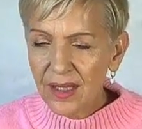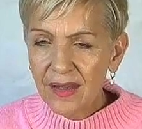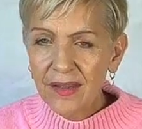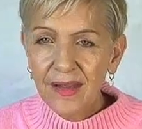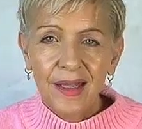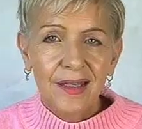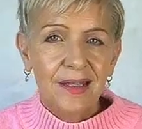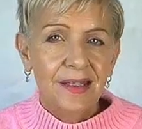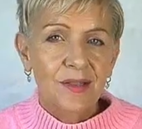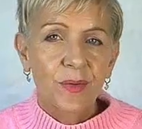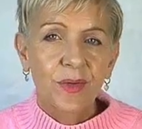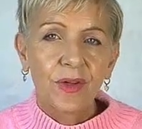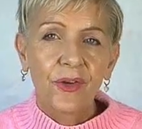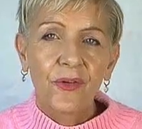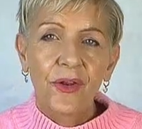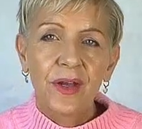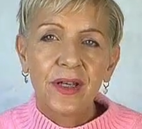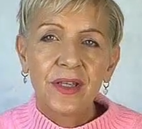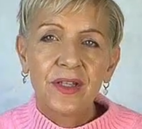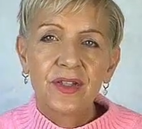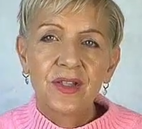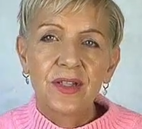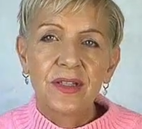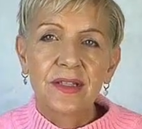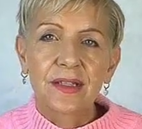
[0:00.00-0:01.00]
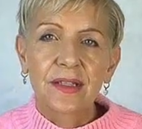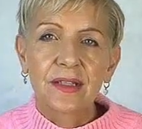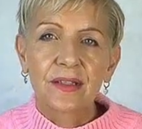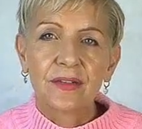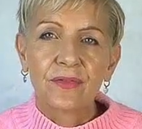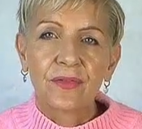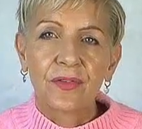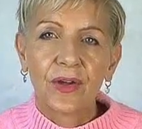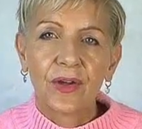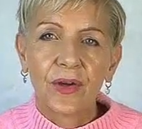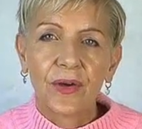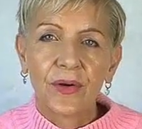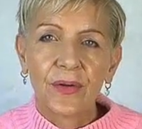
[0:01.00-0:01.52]
that's where your energy is going to
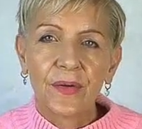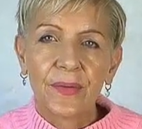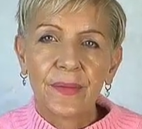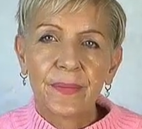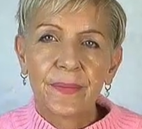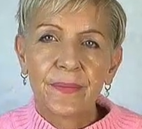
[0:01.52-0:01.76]
flow.